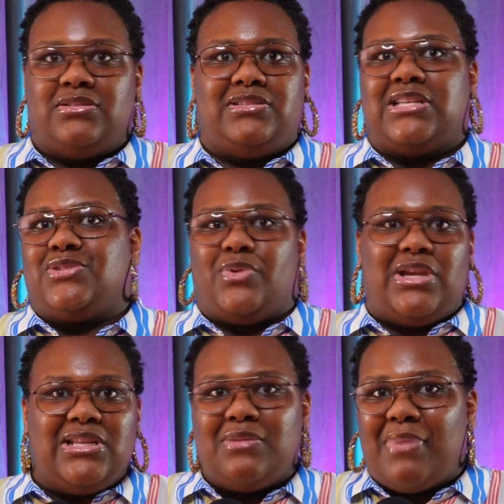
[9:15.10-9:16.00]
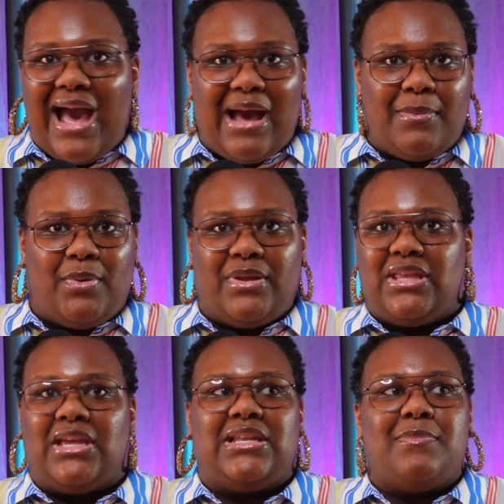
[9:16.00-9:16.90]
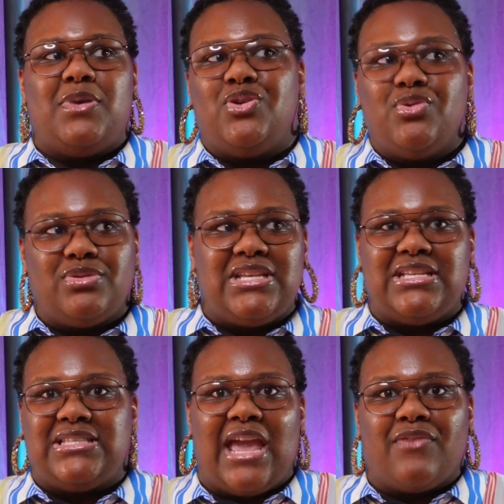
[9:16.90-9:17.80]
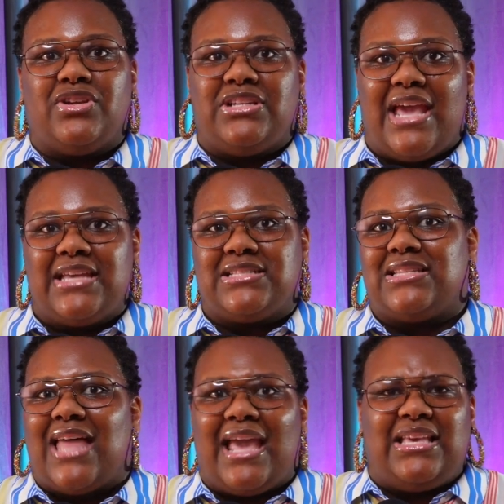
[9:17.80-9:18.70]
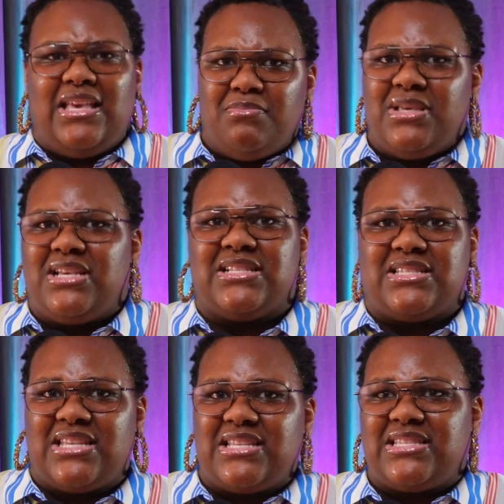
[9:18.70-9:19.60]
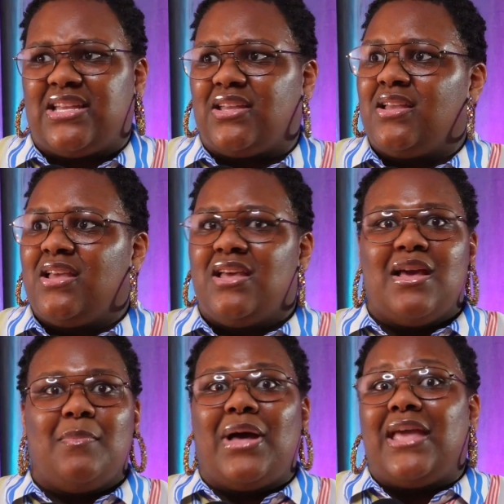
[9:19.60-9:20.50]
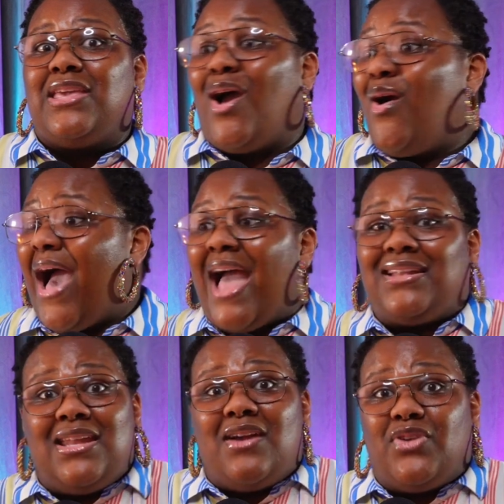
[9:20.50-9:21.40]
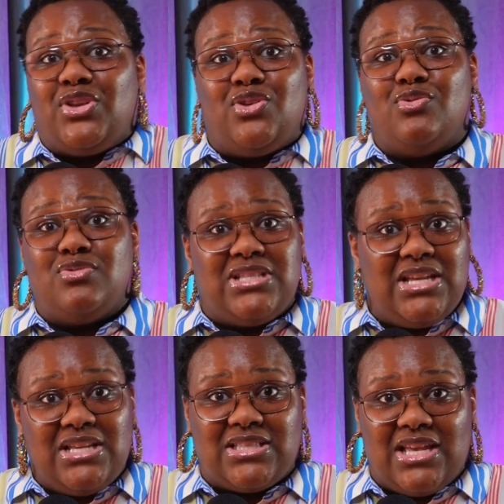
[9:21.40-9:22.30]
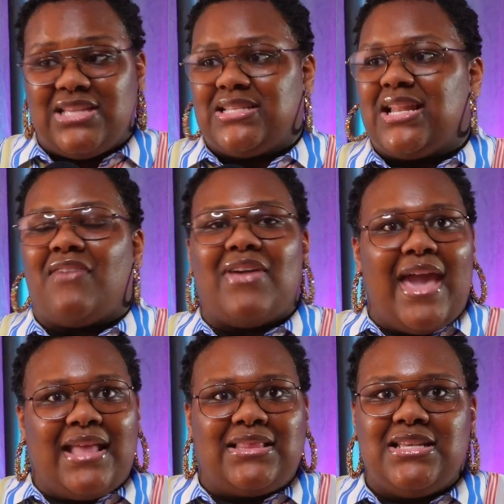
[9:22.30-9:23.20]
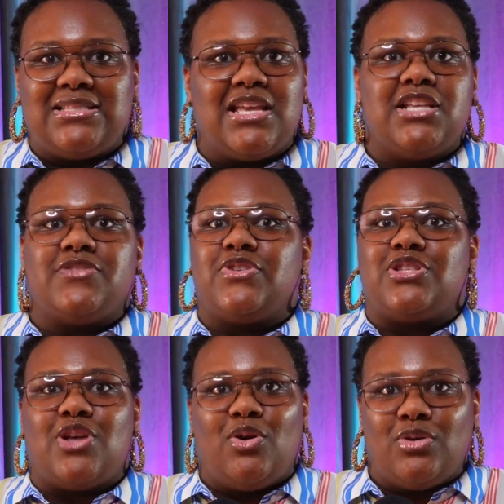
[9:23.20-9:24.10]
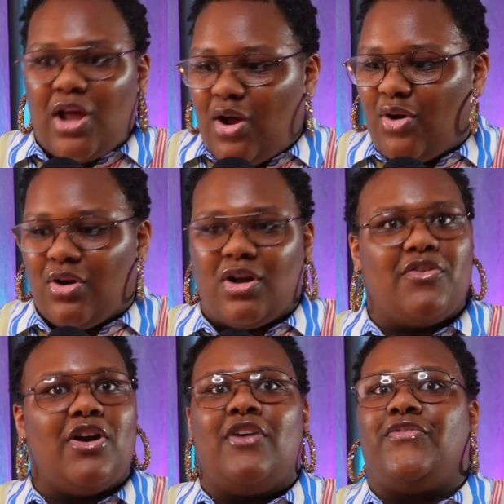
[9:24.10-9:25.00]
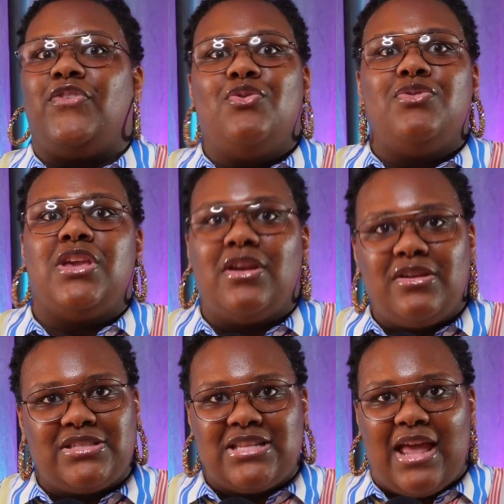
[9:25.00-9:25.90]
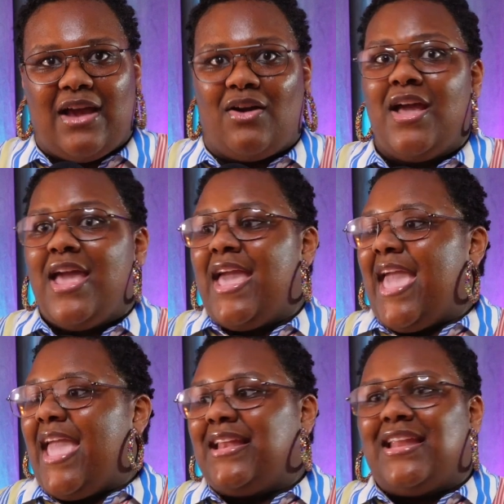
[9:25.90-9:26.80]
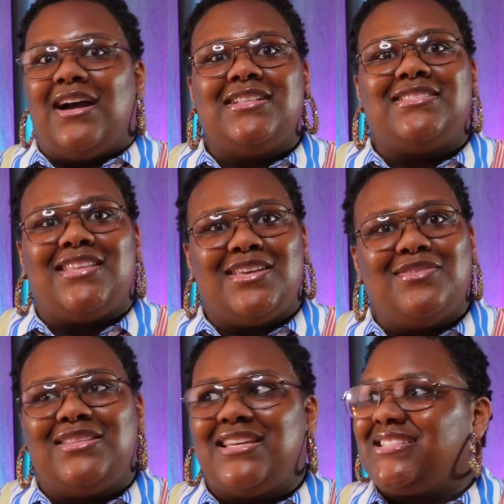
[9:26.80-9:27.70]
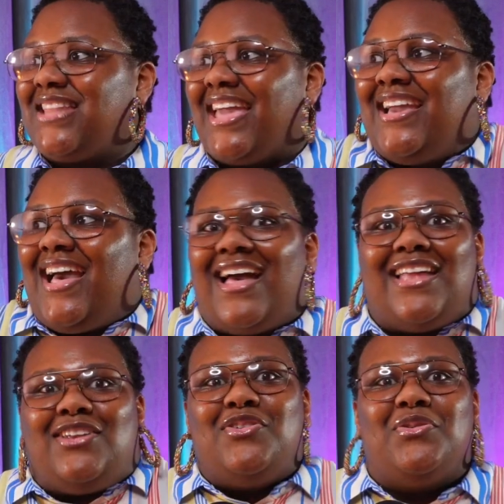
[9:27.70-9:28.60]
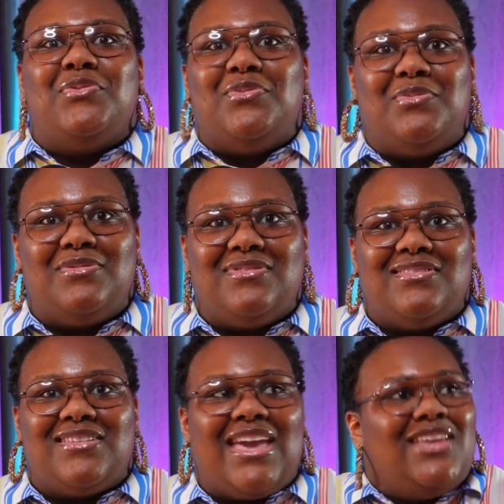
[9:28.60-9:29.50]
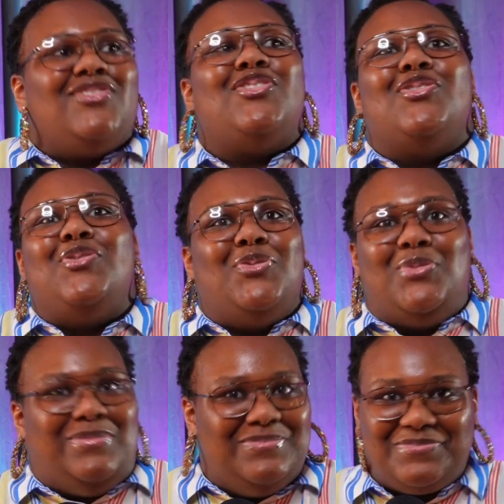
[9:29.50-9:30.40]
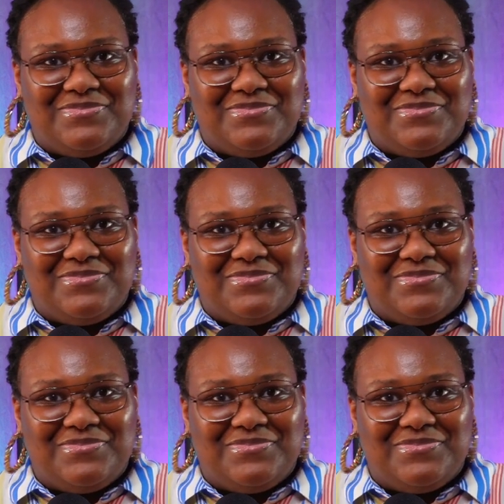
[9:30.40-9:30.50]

just reading the bible and then let me use these every day to like keep me consistent but y'all, I never use these things, and I've had these things for so long, a few years now. And until this, like God knew, He knew